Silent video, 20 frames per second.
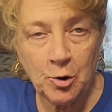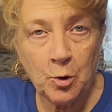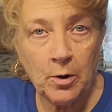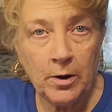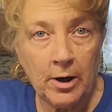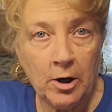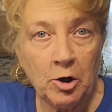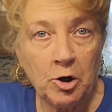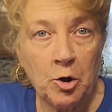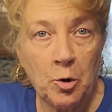or
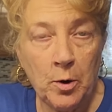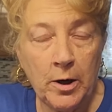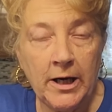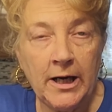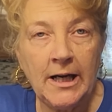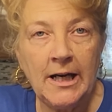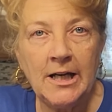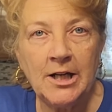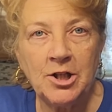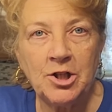they're going
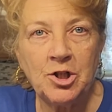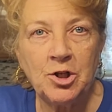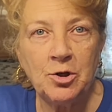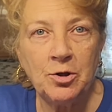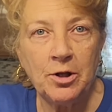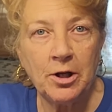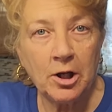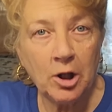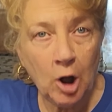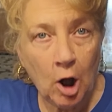into
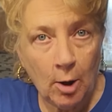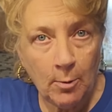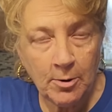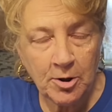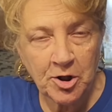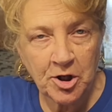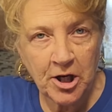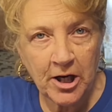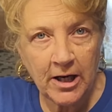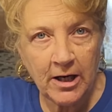the claw
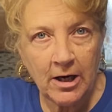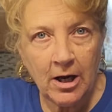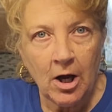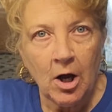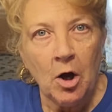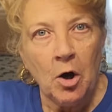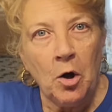machine,